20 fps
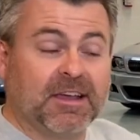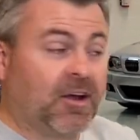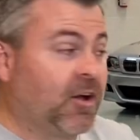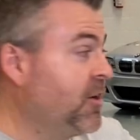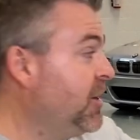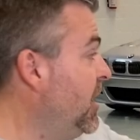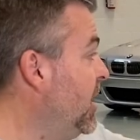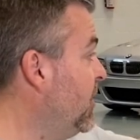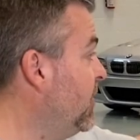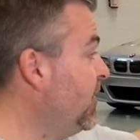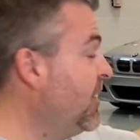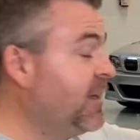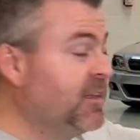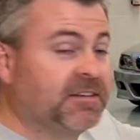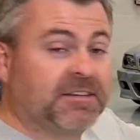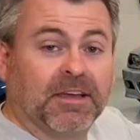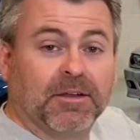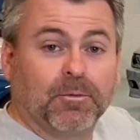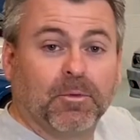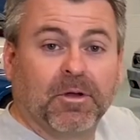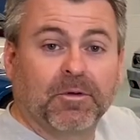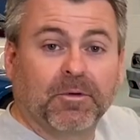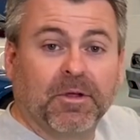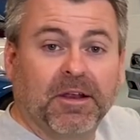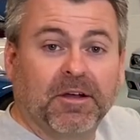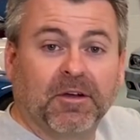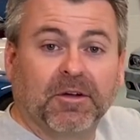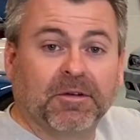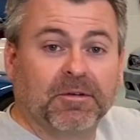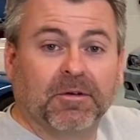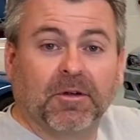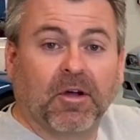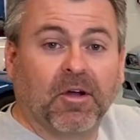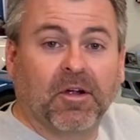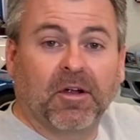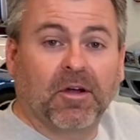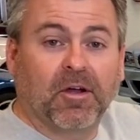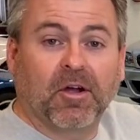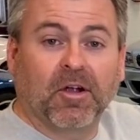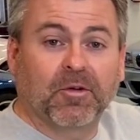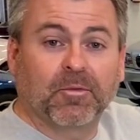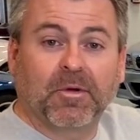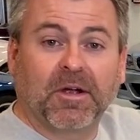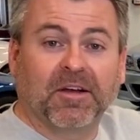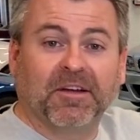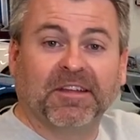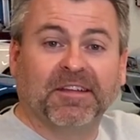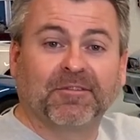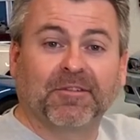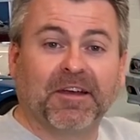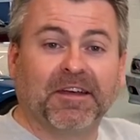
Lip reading: already had a Valentine 1 radar hardwired in,